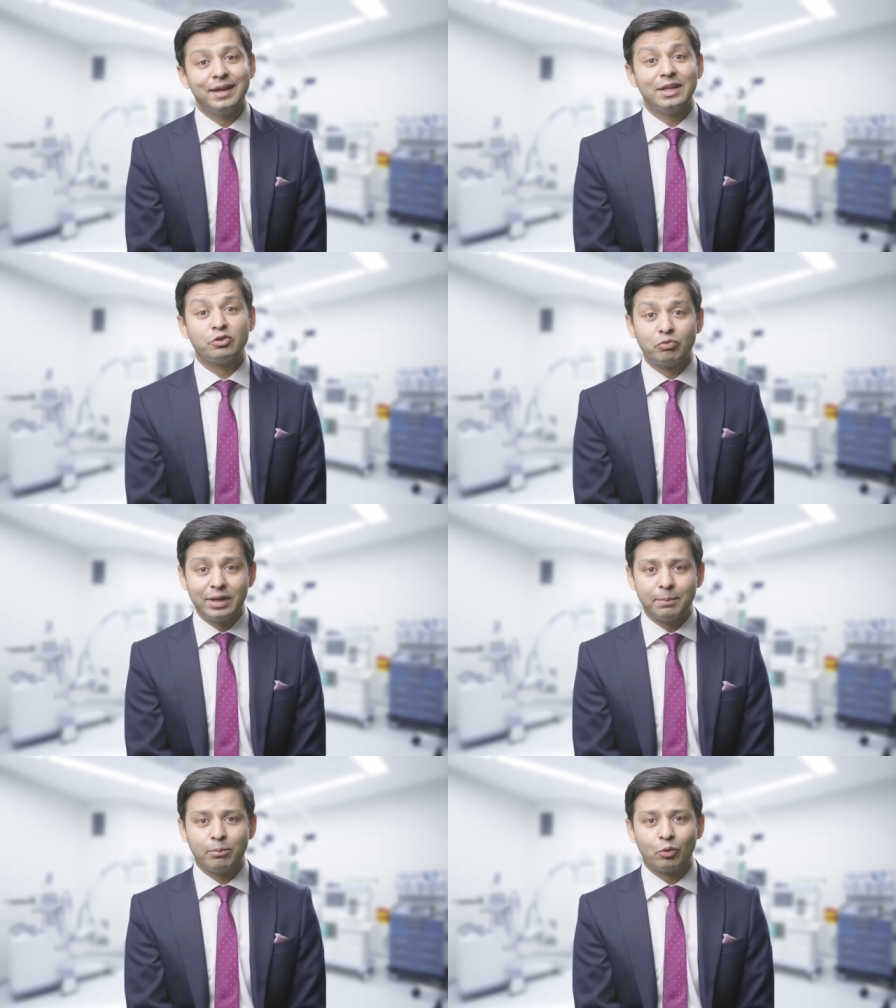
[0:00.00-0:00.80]
It's
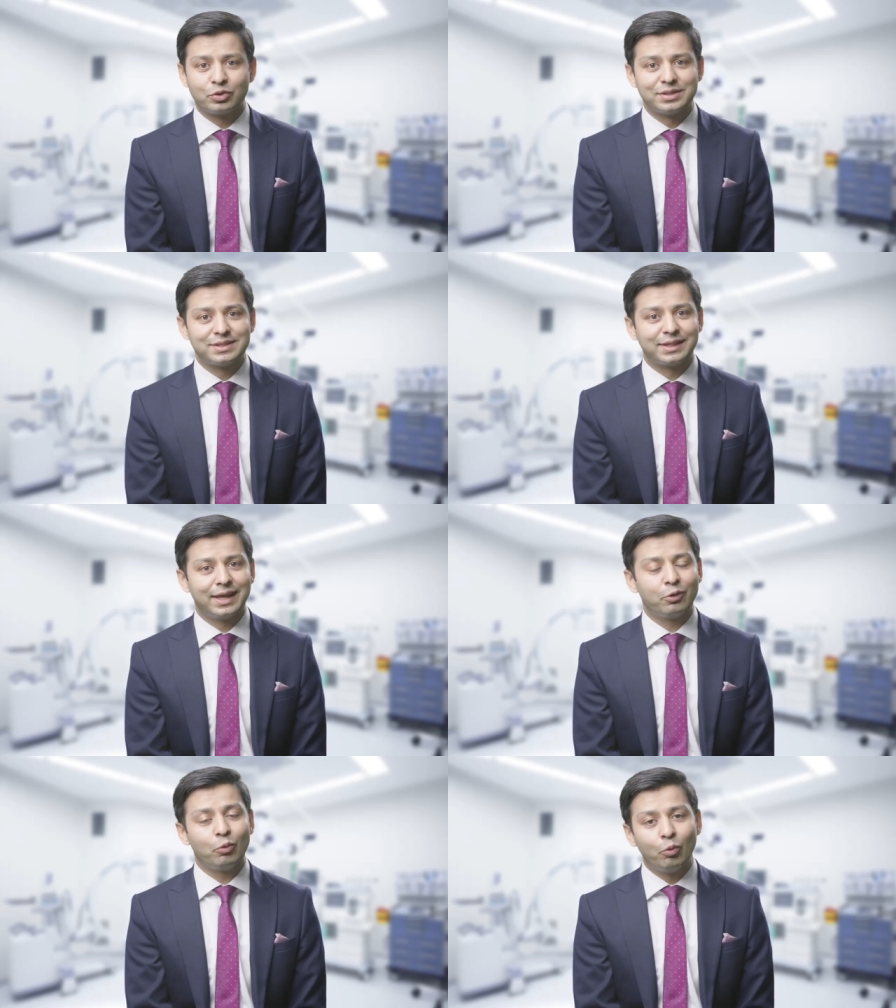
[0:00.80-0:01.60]
really important to
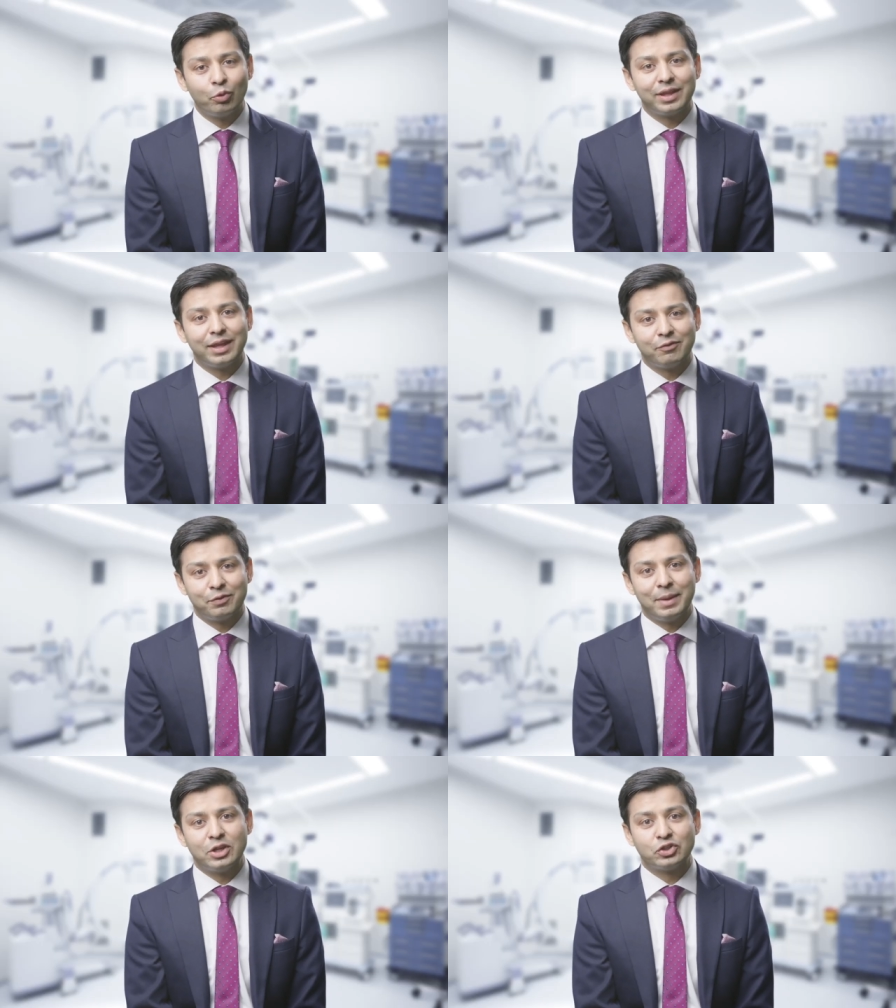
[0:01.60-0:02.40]
get all the
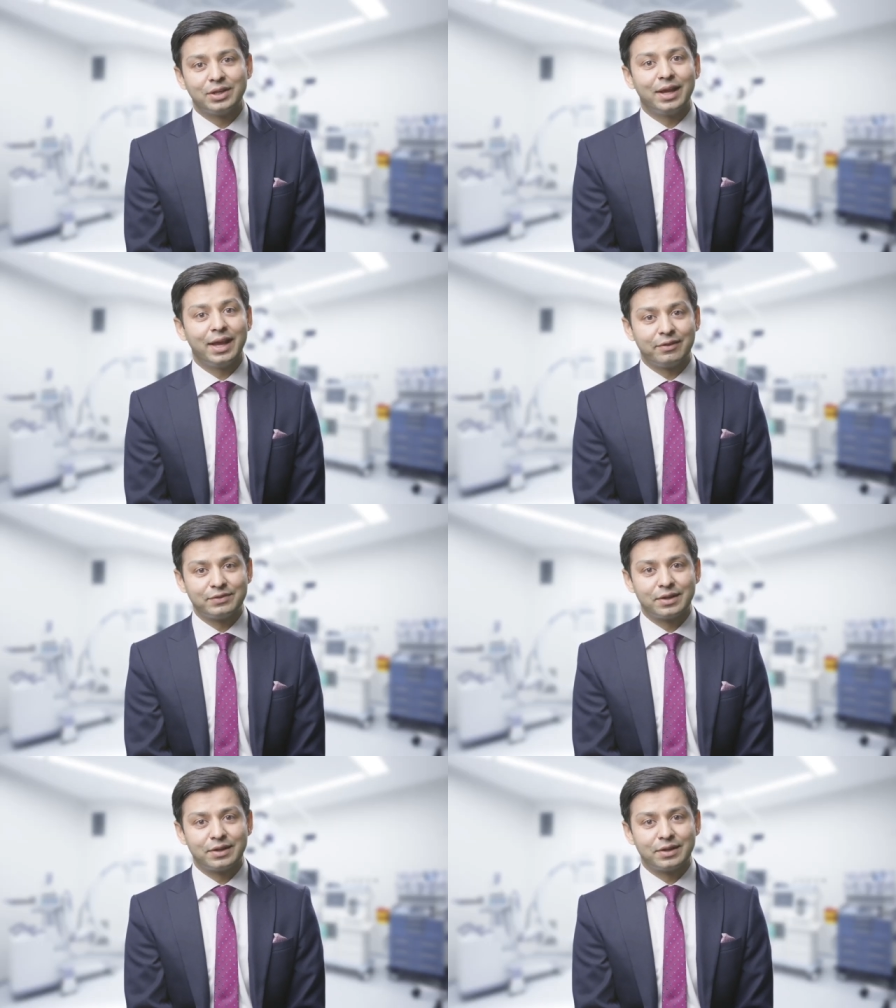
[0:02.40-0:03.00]
information ahead of